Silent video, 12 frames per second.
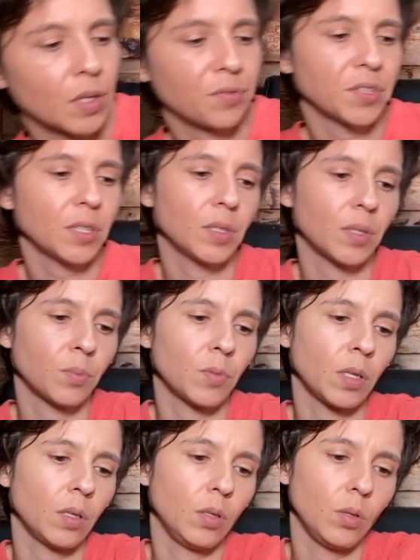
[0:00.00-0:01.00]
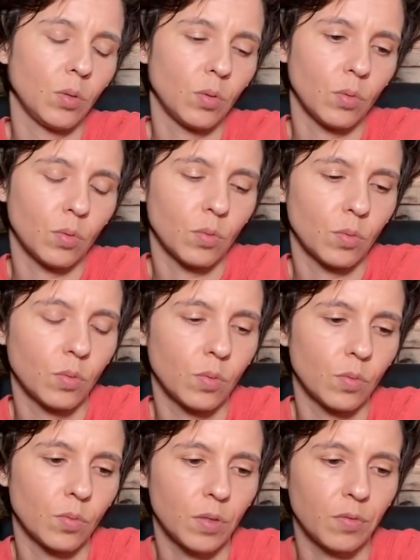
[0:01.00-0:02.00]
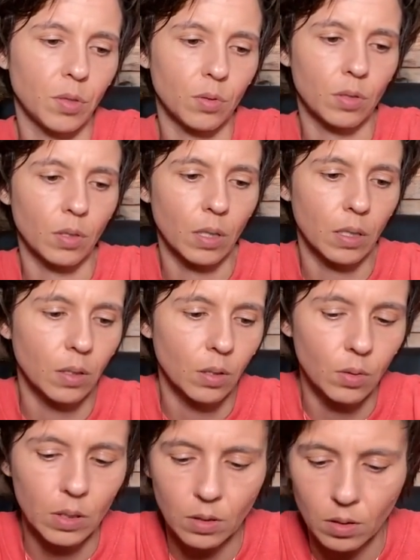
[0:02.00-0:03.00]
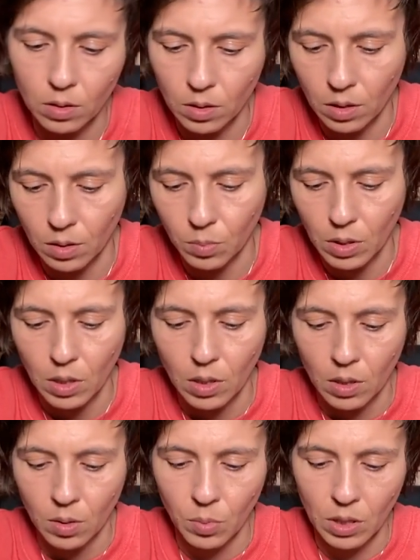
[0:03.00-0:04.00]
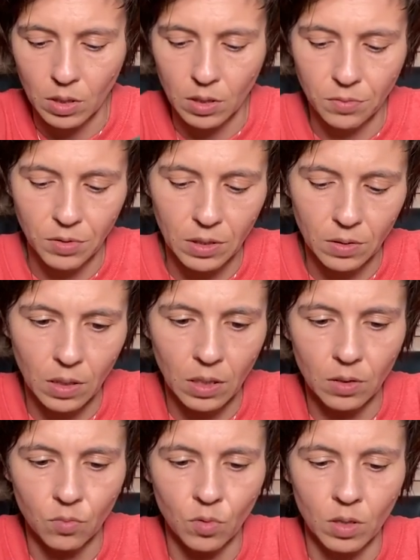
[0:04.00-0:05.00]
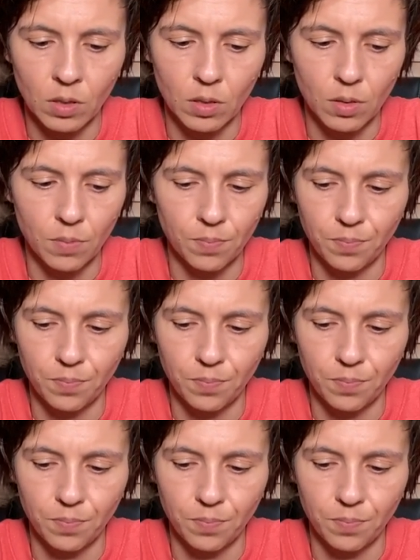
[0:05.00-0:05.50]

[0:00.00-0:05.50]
definitely something you refuse to let go at this time. Let me clarify the Knight of Wands.